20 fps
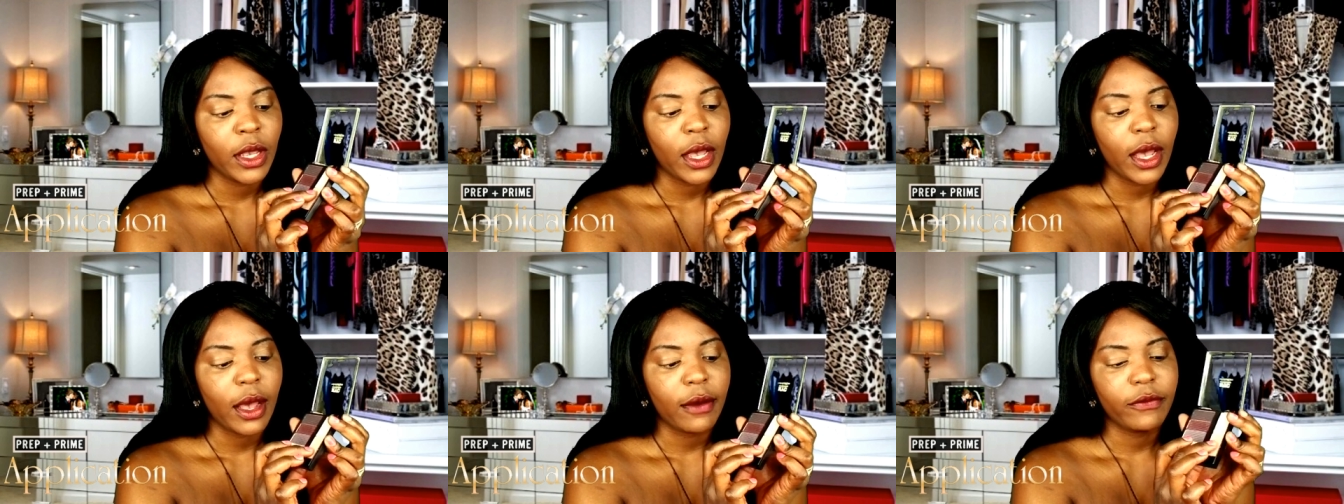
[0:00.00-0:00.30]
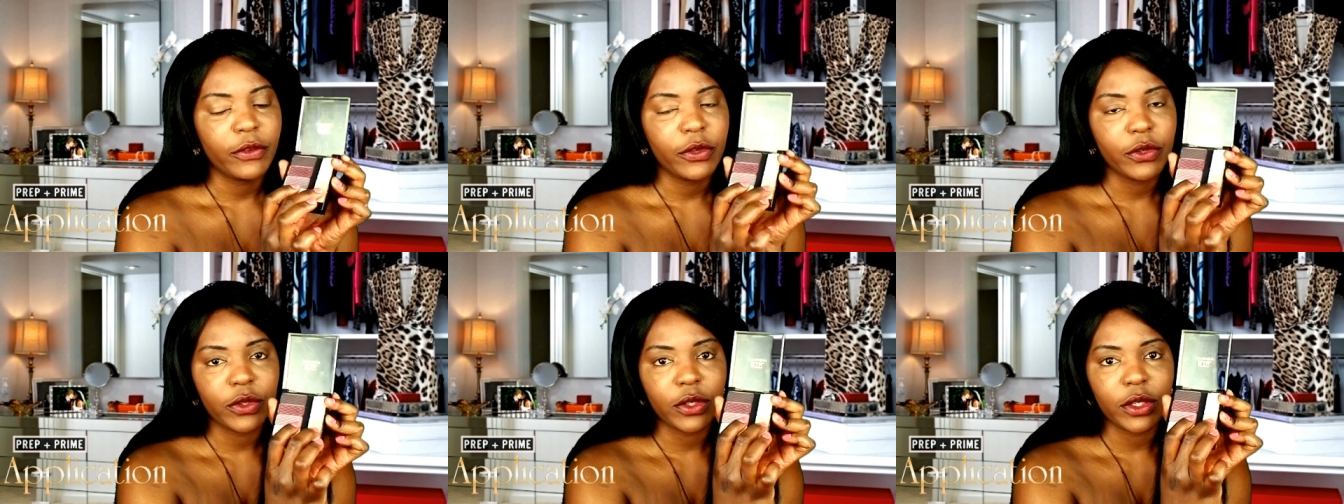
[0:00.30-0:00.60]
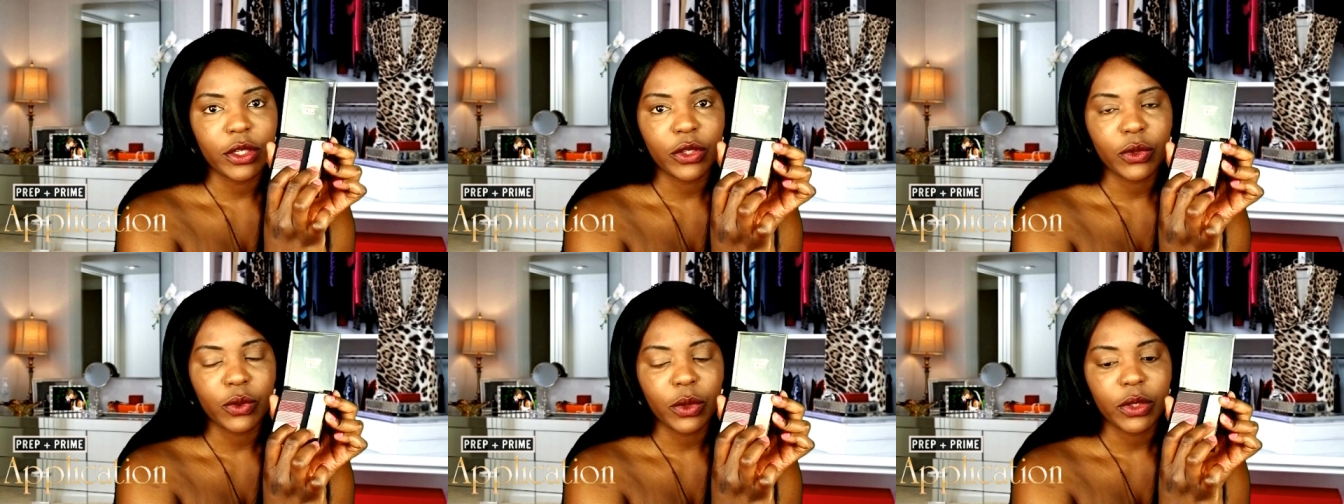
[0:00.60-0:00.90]
I've used
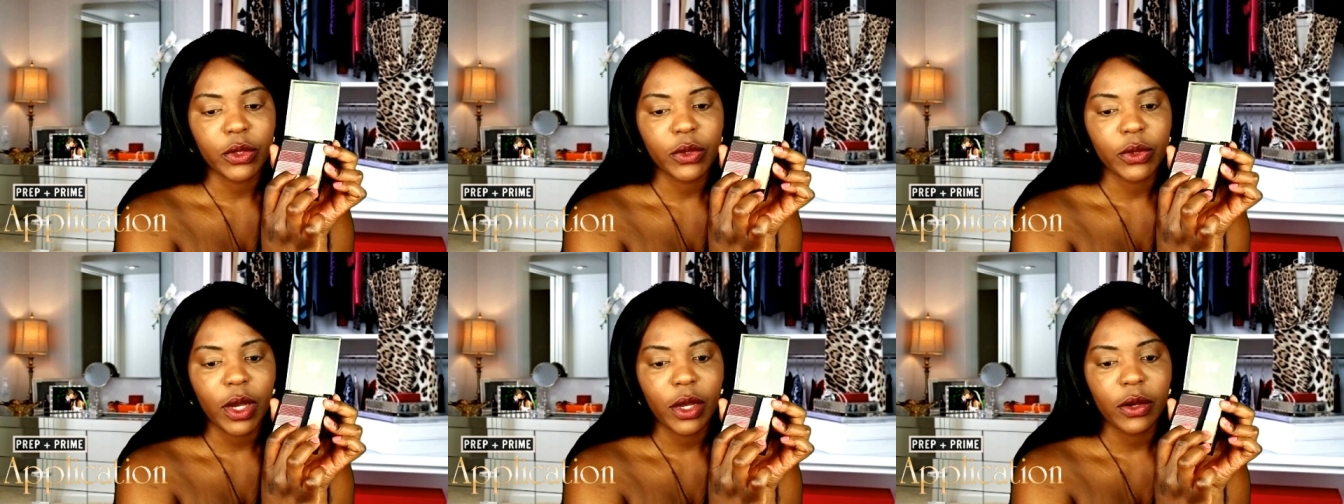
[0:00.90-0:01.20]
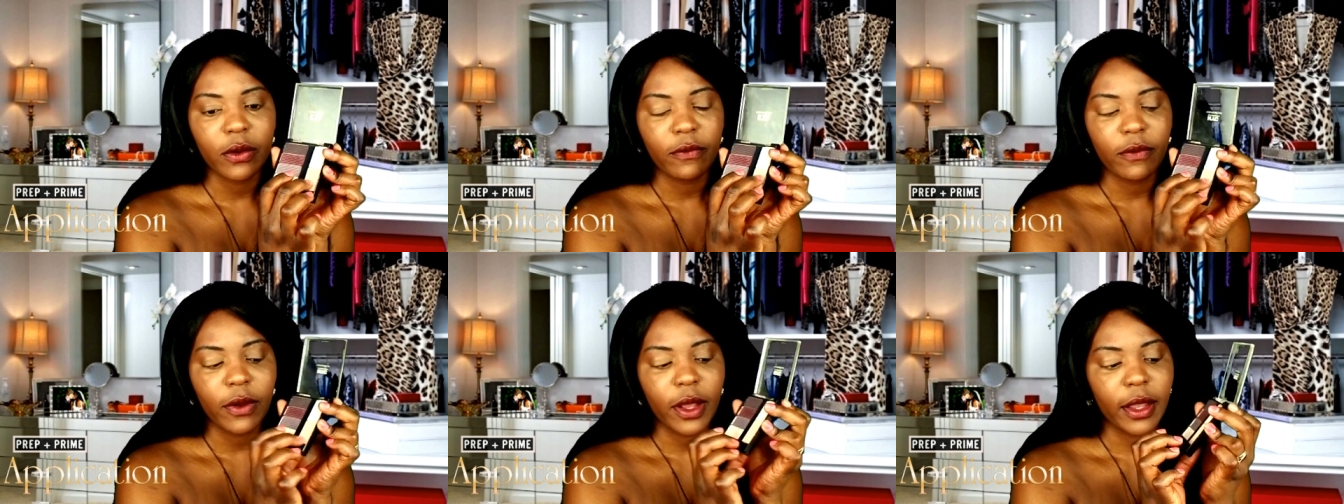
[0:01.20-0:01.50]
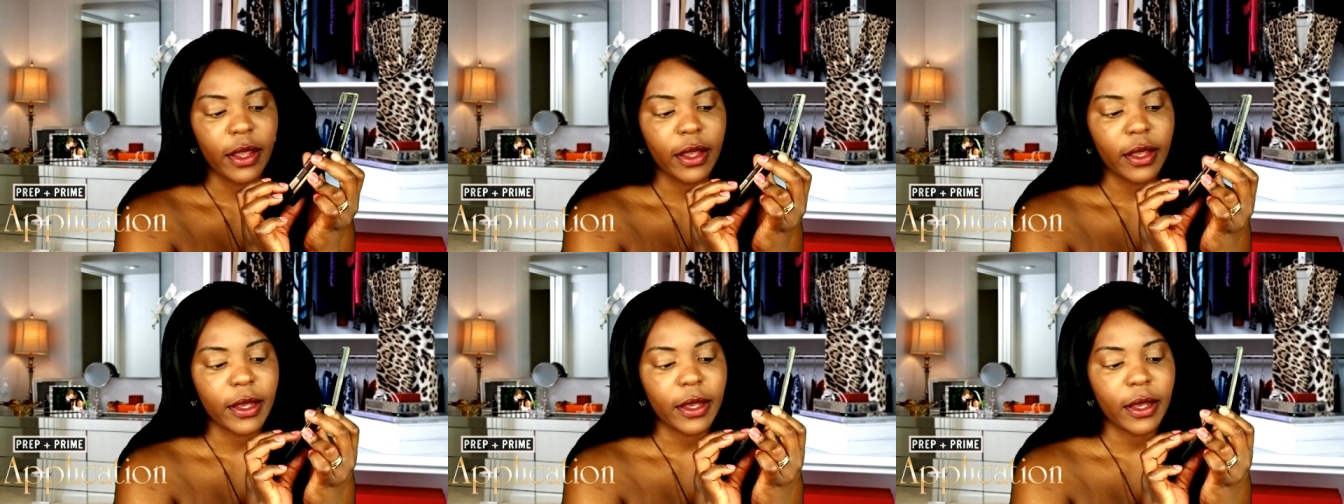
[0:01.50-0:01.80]
this one to kind of
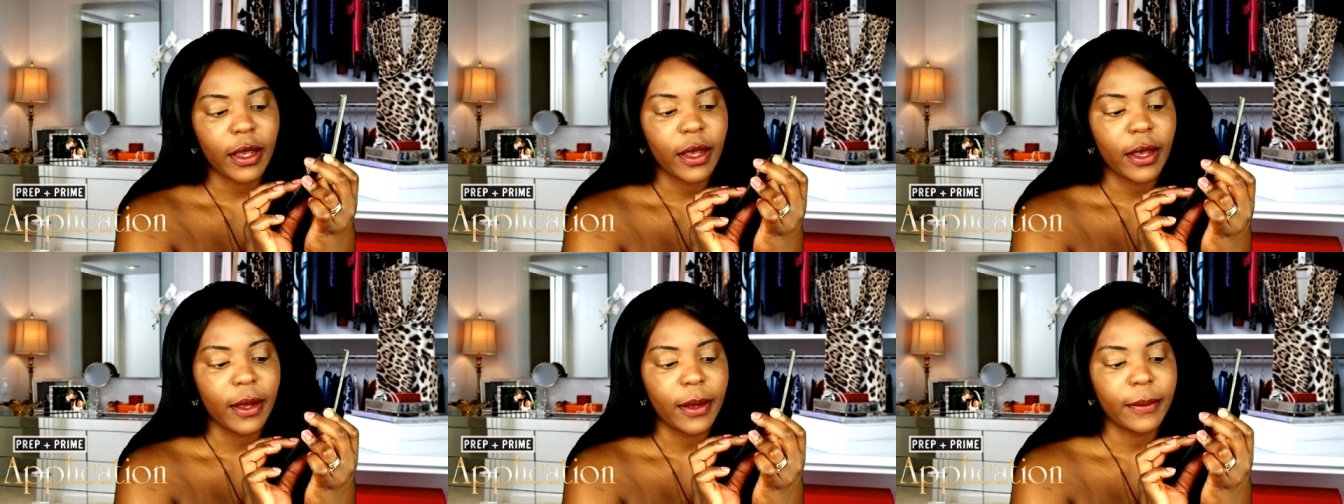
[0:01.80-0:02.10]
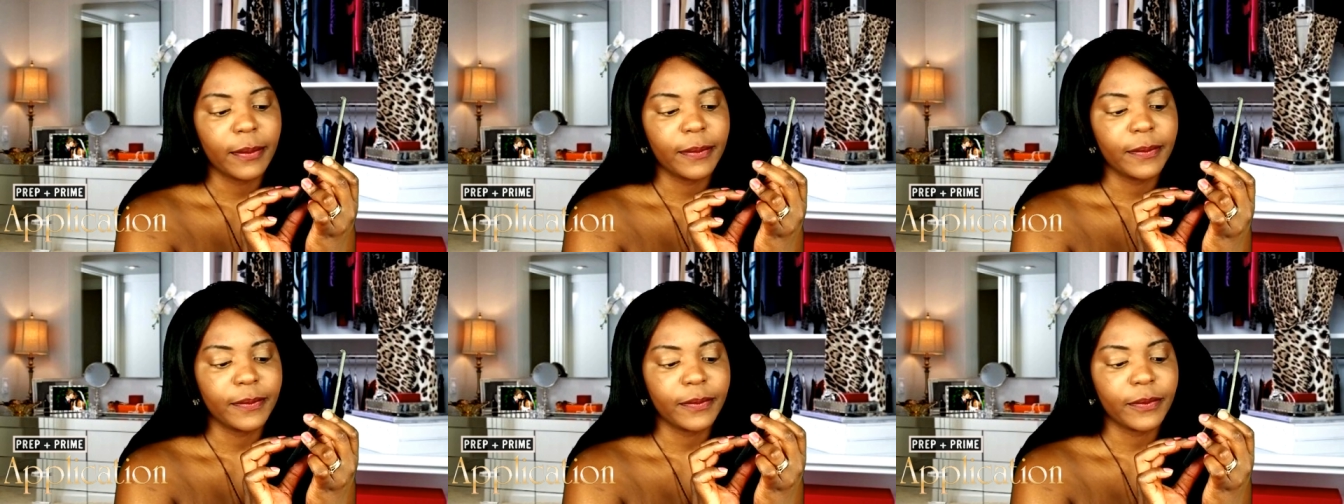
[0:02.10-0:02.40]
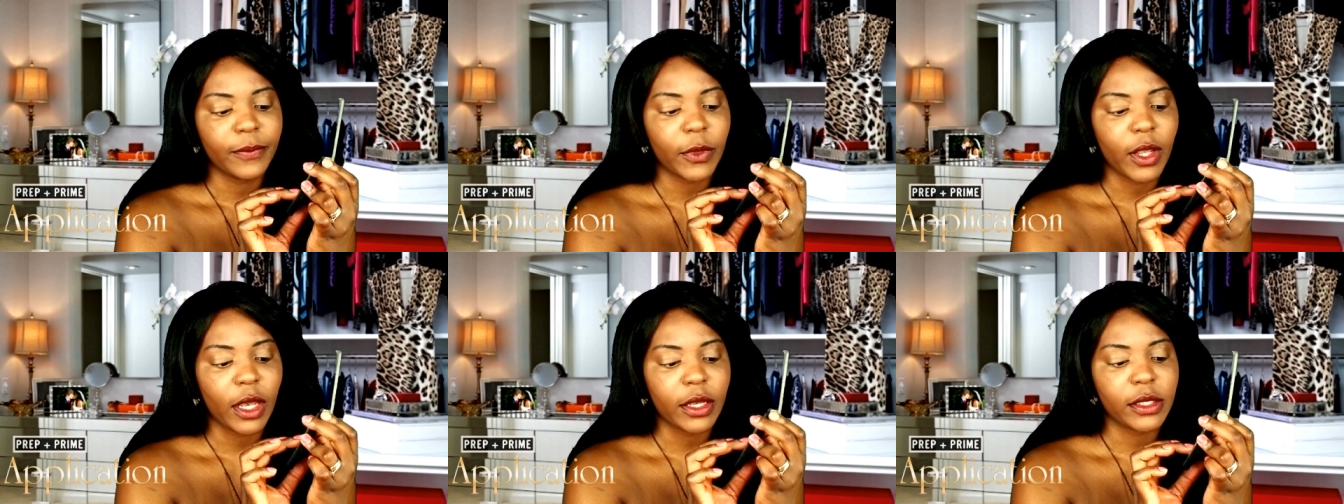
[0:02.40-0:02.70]
like um,
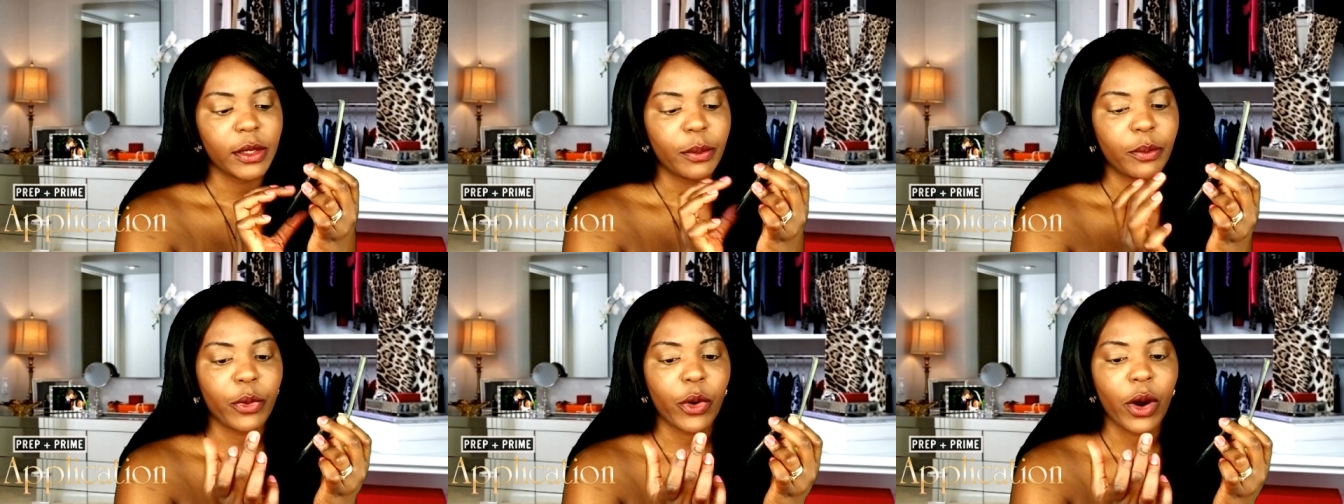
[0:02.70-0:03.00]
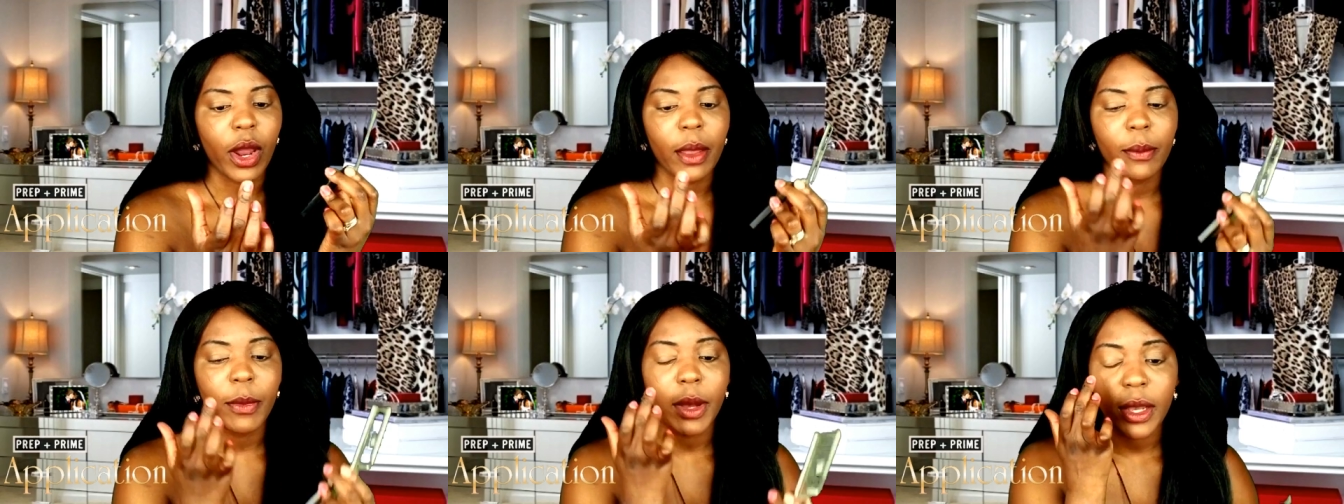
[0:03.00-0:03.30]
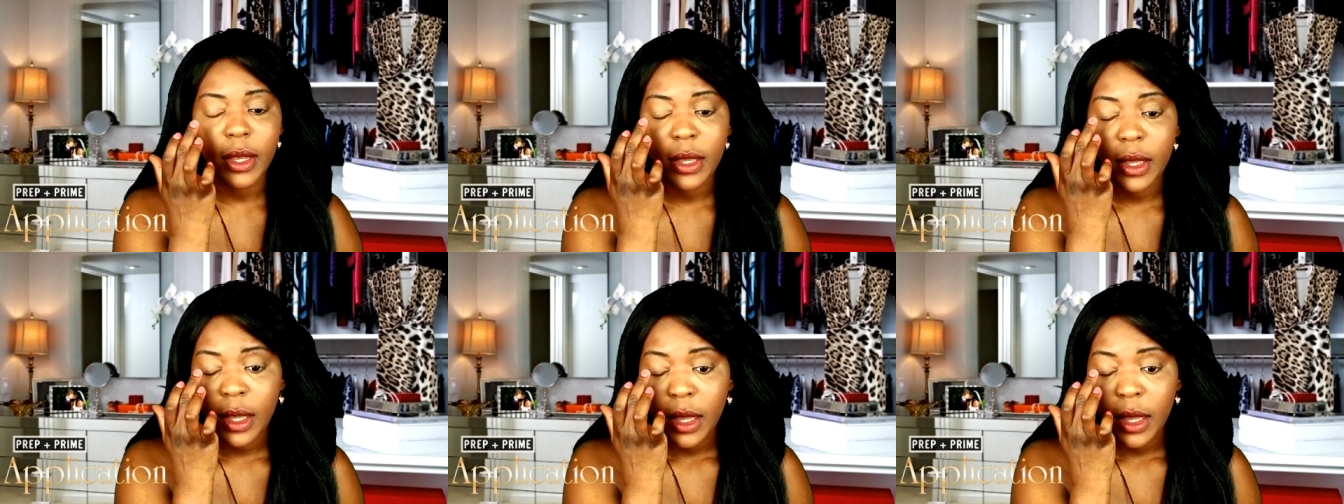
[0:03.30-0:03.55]
as a primer